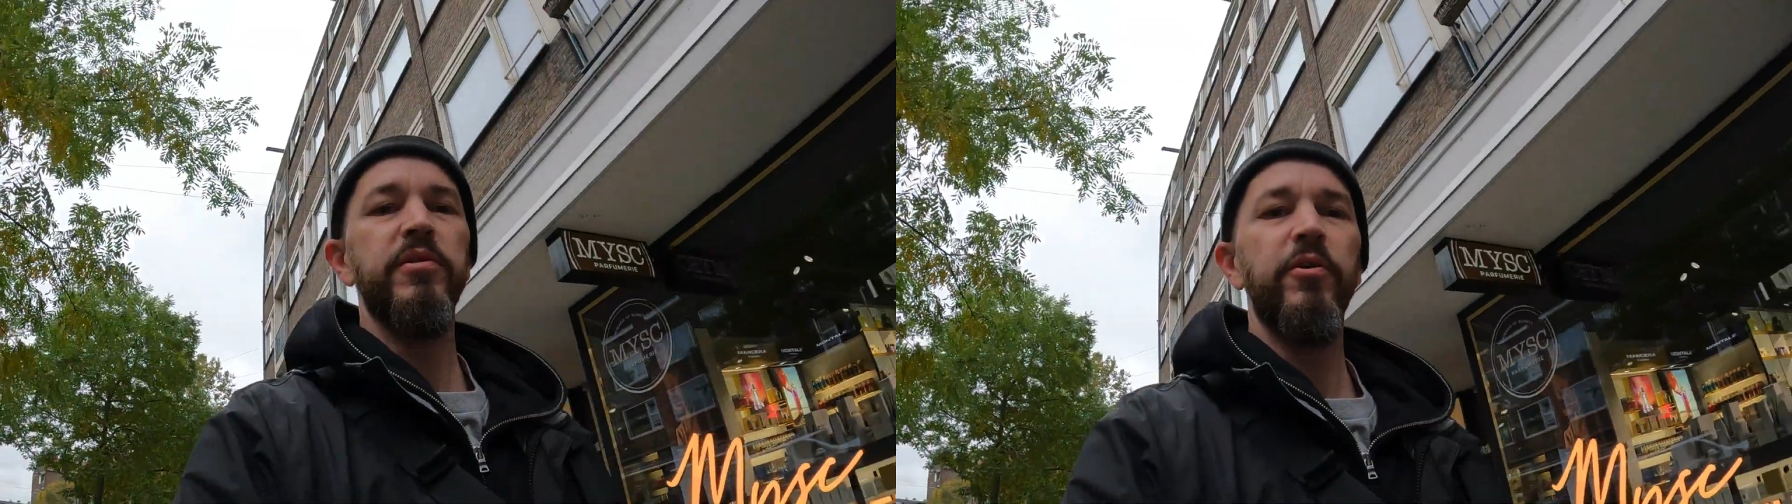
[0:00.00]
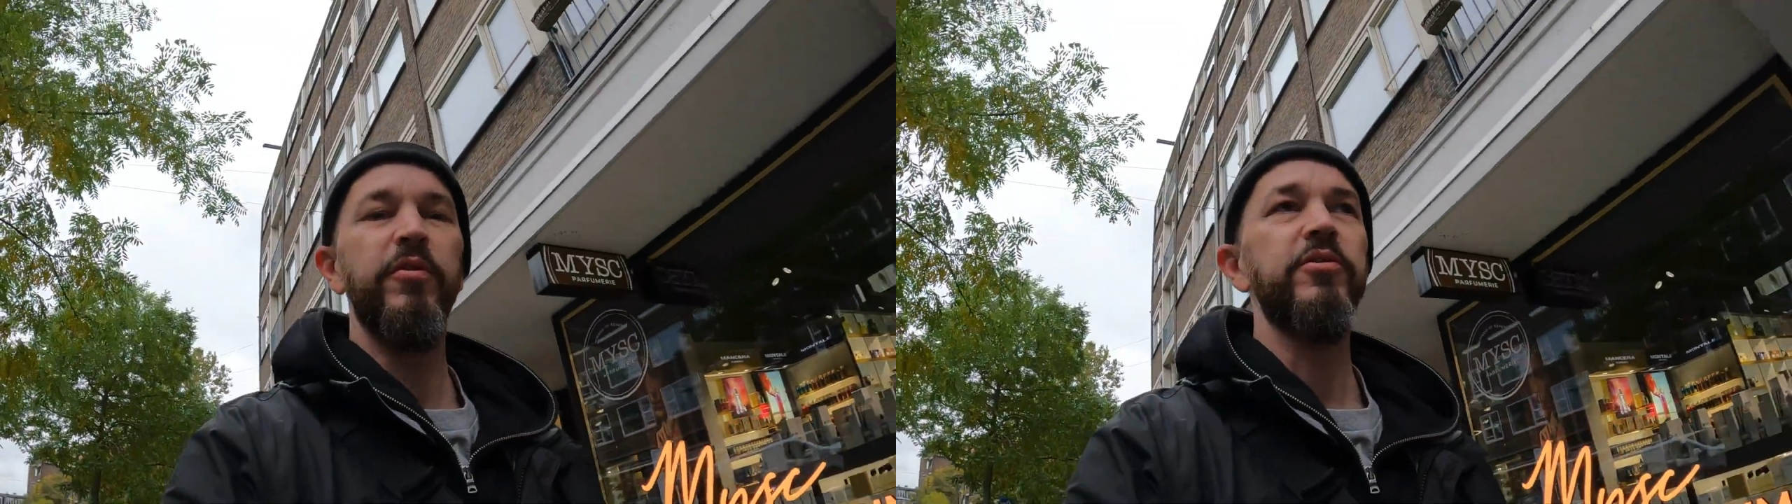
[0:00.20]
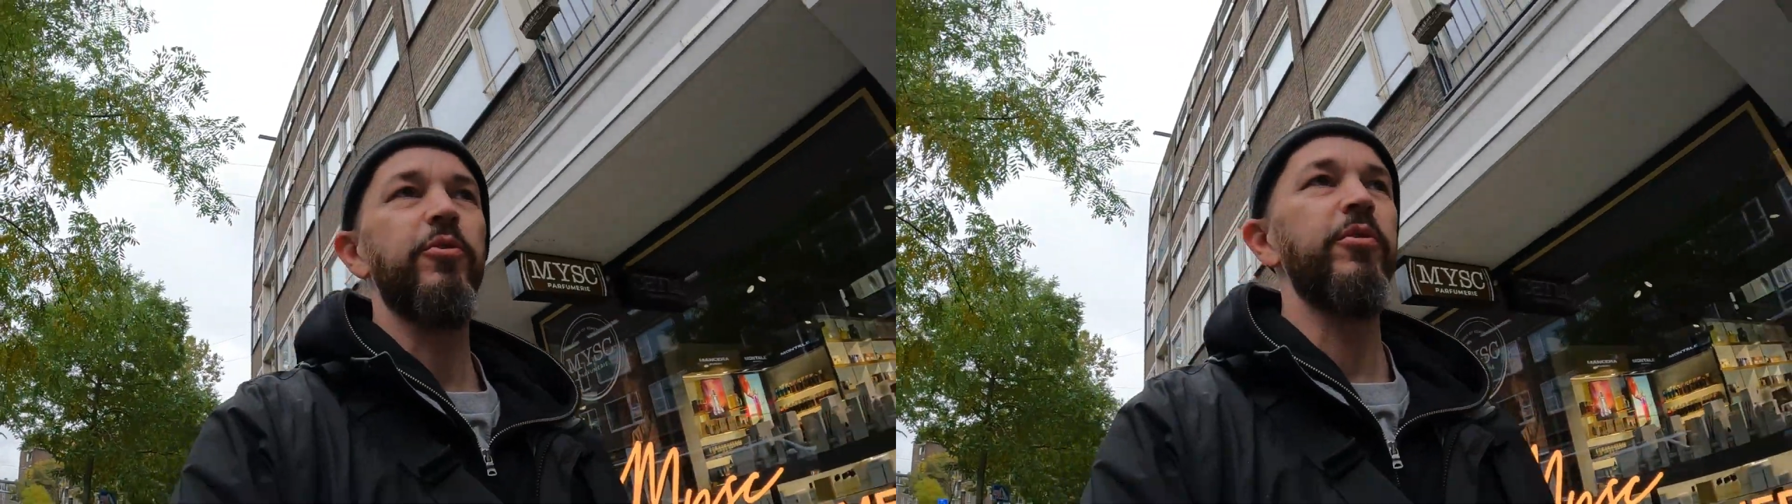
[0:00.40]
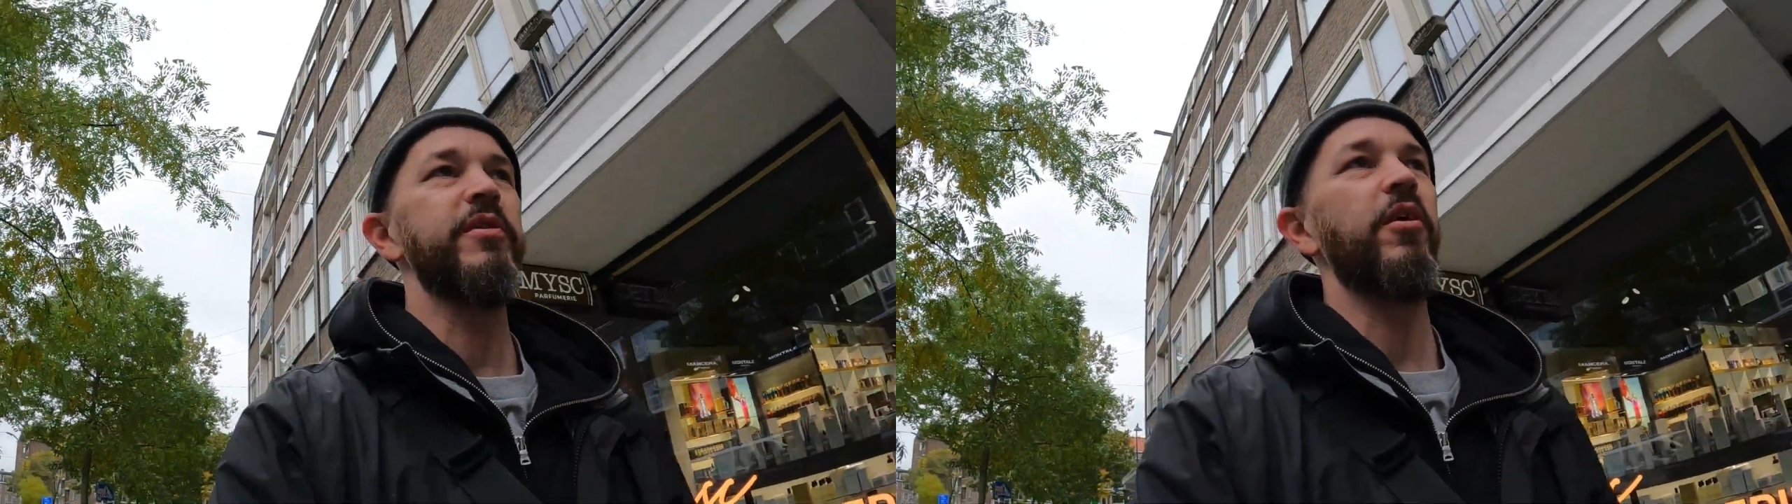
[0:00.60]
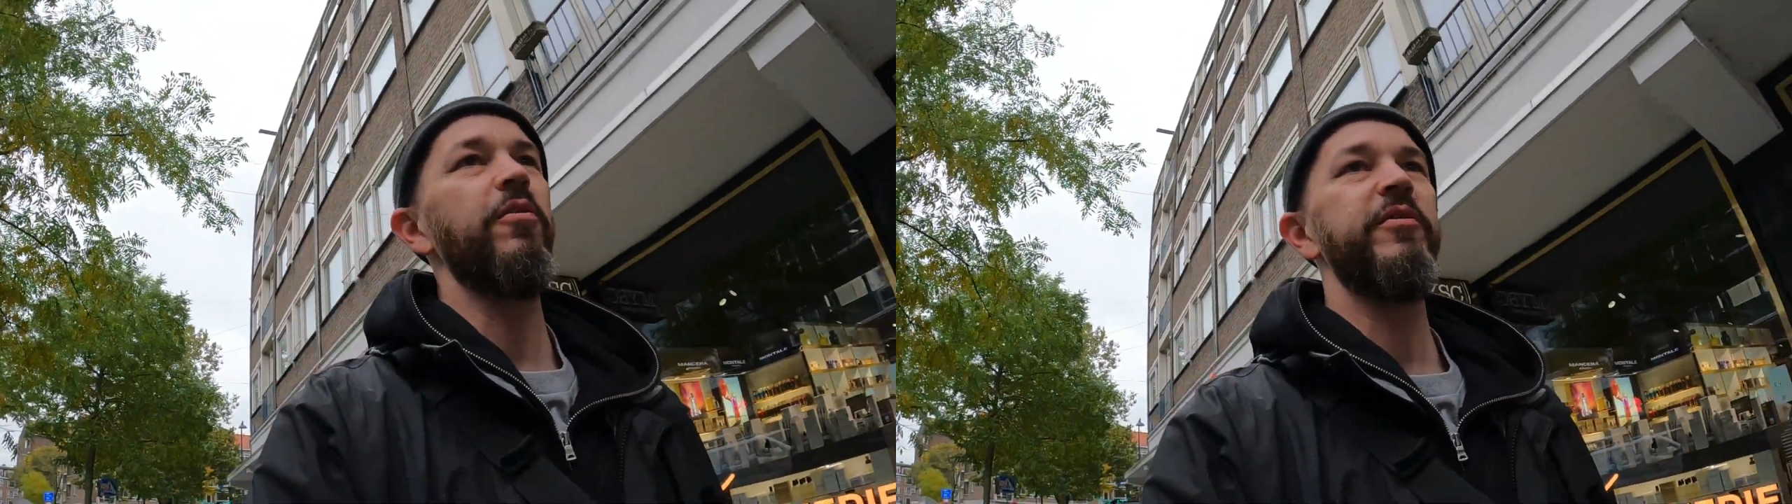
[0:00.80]
So the
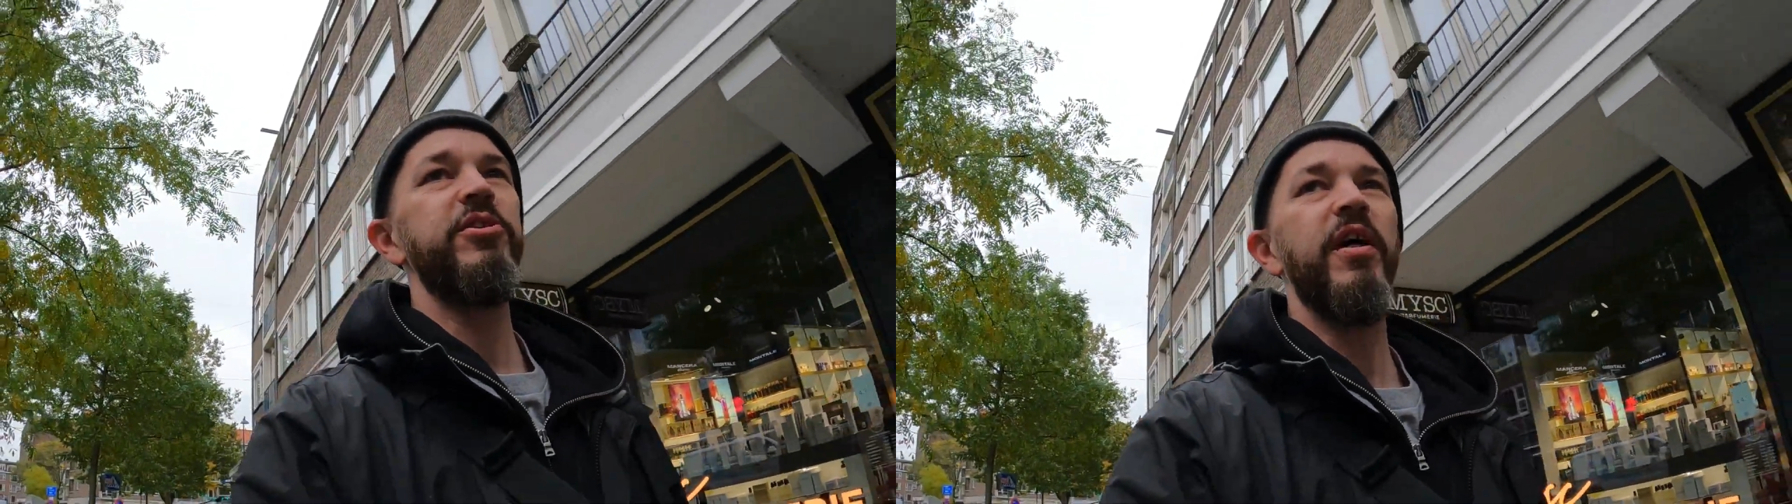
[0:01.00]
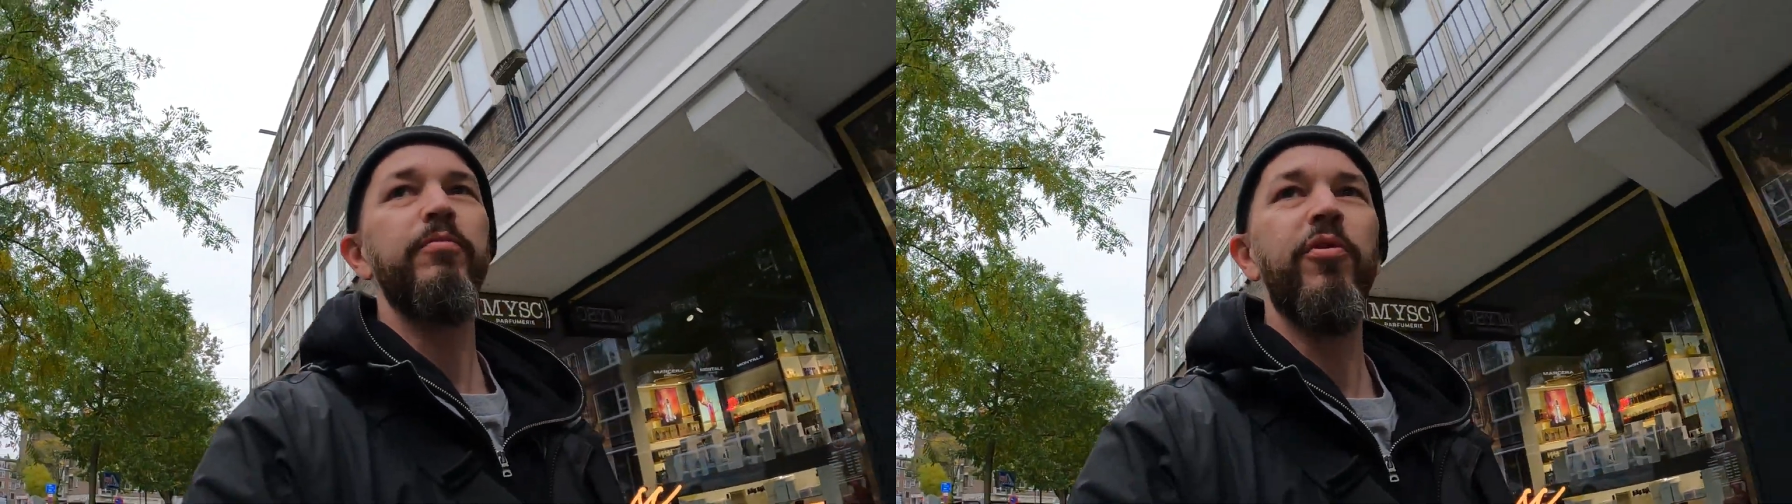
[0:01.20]
tourist coffee shop